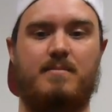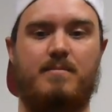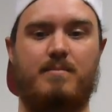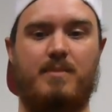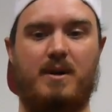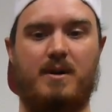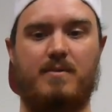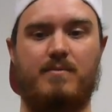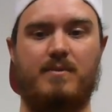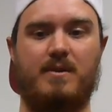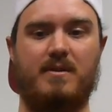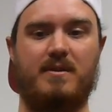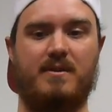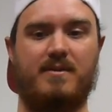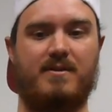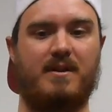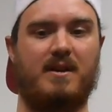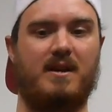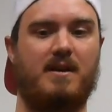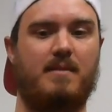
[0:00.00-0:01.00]
but really you're
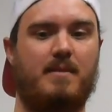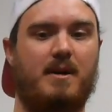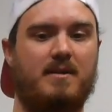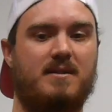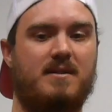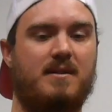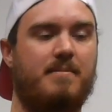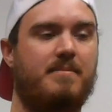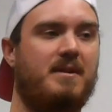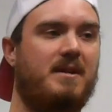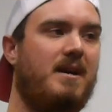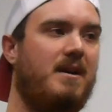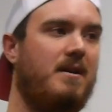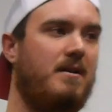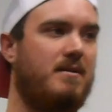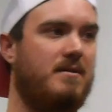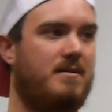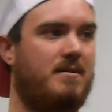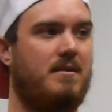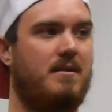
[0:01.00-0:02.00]
thinking about something
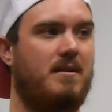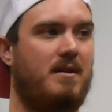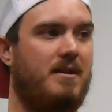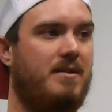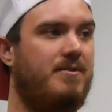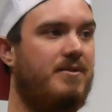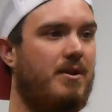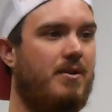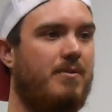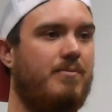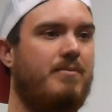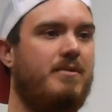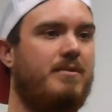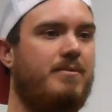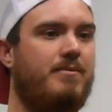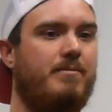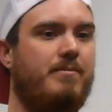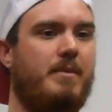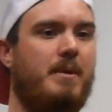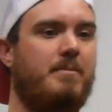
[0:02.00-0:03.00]
else, and you don't really
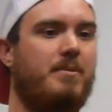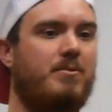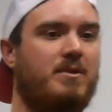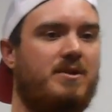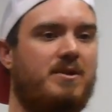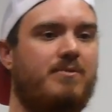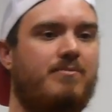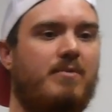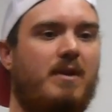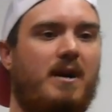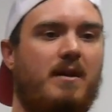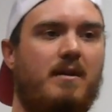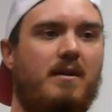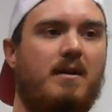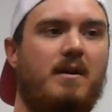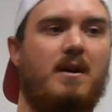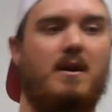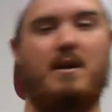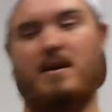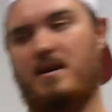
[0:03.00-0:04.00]
remember what you read.
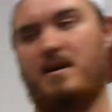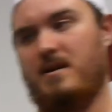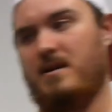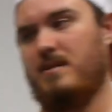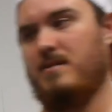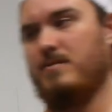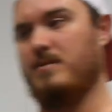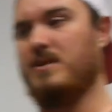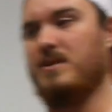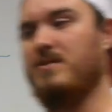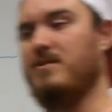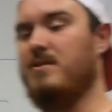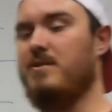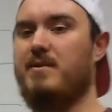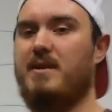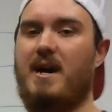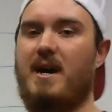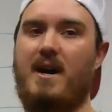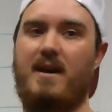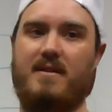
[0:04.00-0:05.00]
When you do
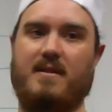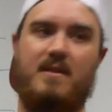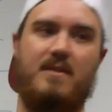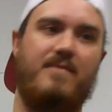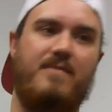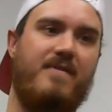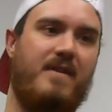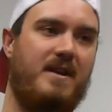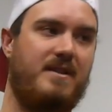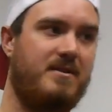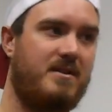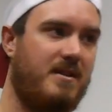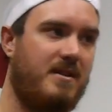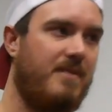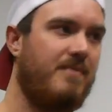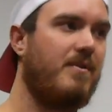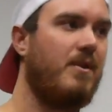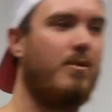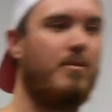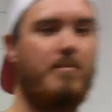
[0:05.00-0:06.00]
that, then you find
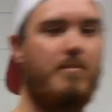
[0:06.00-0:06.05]
yourself going